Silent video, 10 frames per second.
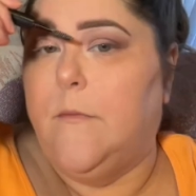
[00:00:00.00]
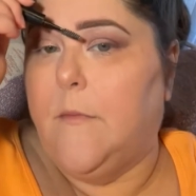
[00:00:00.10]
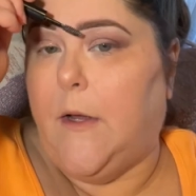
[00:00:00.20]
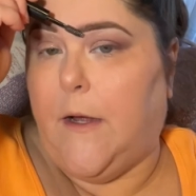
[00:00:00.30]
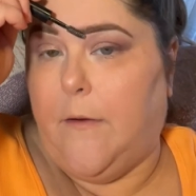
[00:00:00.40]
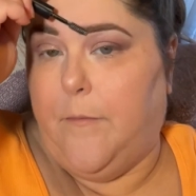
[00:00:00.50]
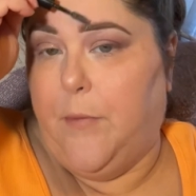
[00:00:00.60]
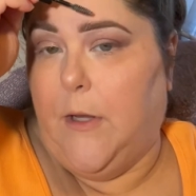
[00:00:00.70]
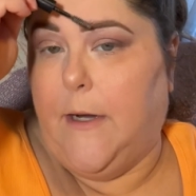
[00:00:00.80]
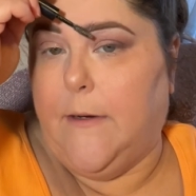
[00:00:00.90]
I
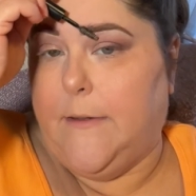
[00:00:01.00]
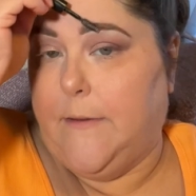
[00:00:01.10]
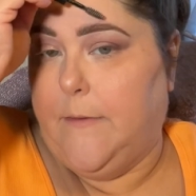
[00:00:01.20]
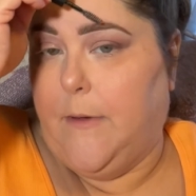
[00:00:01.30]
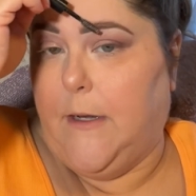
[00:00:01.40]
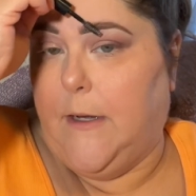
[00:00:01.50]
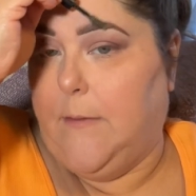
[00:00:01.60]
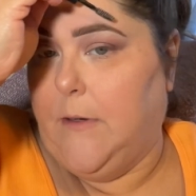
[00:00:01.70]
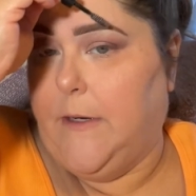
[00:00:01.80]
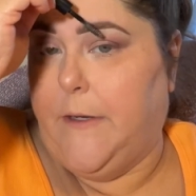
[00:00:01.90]
plucked my
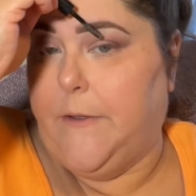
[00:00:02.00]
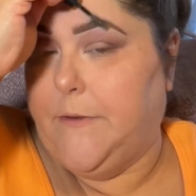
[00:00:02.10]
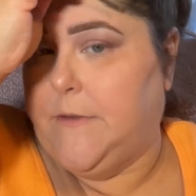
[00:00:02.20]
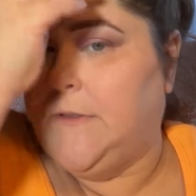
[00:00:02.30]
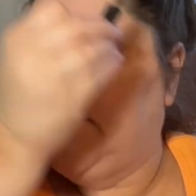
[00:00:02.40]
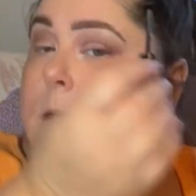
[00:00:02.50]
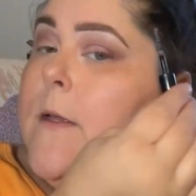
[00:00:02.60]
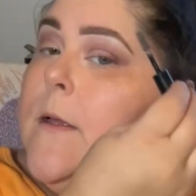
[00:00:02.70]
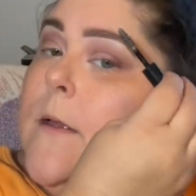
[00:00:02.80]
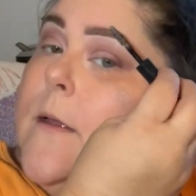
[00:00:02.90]
eyebrows
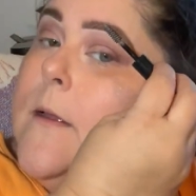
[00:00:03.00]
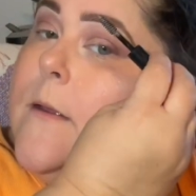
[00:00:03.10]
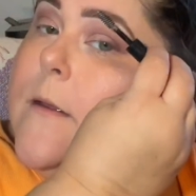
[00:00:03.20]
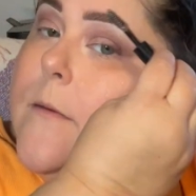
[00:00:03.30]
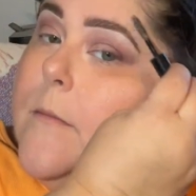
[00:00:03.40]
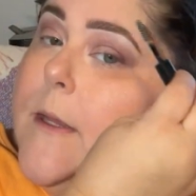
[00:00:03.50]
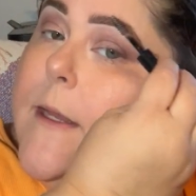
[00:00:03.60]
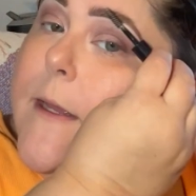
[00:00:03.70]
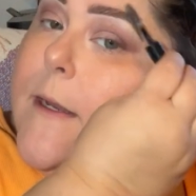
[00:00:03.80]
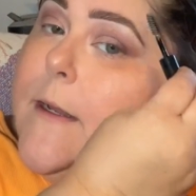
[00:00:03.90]

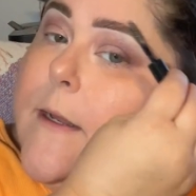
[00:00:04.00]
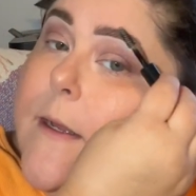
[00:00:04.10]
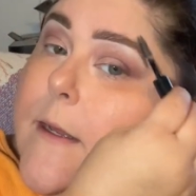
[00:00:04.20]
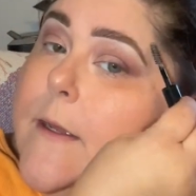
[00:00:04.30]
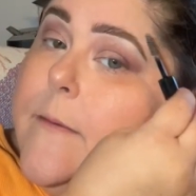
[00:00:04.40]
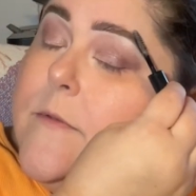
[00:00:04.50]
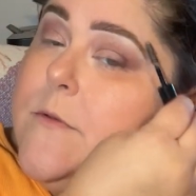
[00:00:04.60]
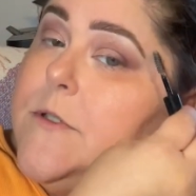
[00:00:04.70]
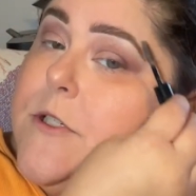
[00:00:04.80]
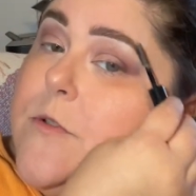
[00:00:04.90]
many times,
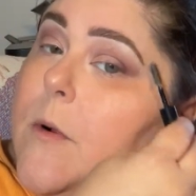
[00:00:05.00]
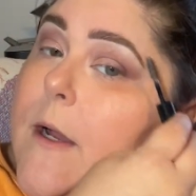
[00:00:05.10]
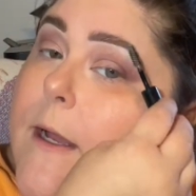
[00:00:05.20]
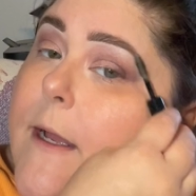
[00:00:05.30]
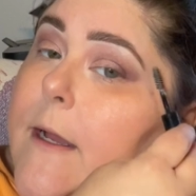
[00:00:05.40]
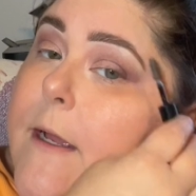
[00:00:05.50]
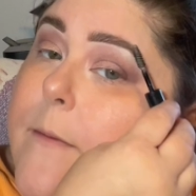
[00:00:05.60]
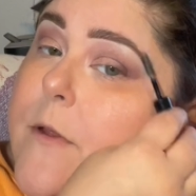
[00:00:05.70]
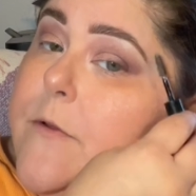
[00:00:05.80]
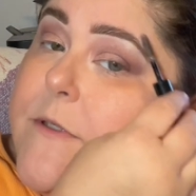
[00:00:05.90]
which is why
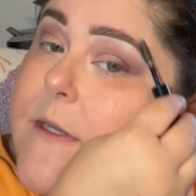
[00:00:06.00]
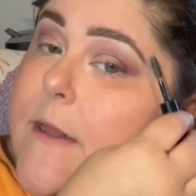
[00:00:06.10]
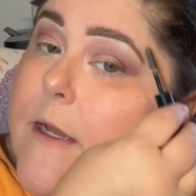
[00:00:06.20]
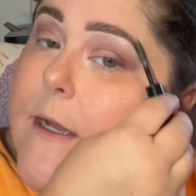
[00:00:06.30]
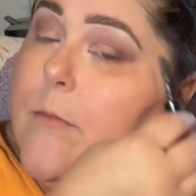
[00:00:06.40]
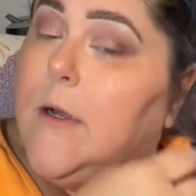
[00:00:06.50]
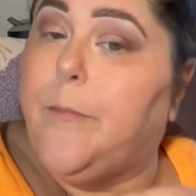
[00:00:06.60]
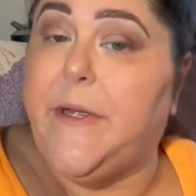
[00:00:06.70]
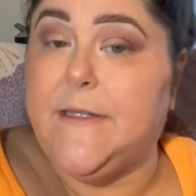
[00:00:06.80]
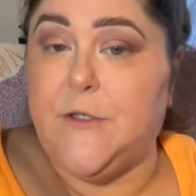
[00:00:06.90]
I'm using the eyebrow
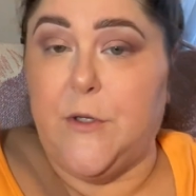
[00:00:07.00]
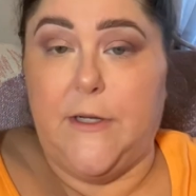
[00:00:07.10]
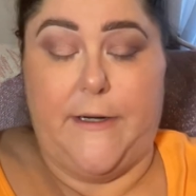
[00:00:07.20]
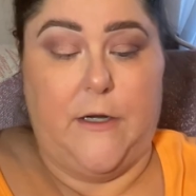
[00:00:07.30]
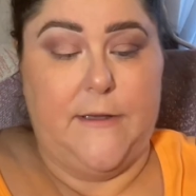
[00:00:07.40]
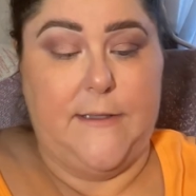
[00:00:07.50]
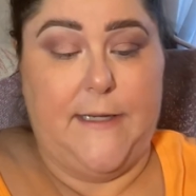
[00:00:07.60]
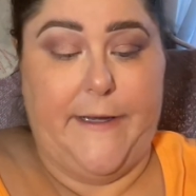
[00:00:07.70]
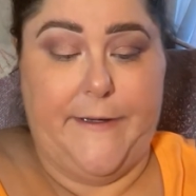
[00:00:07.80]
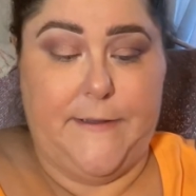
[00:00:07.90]
pencil and not the
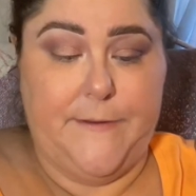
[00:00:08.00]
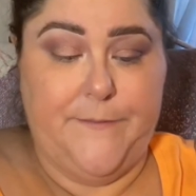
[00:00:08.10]
tint.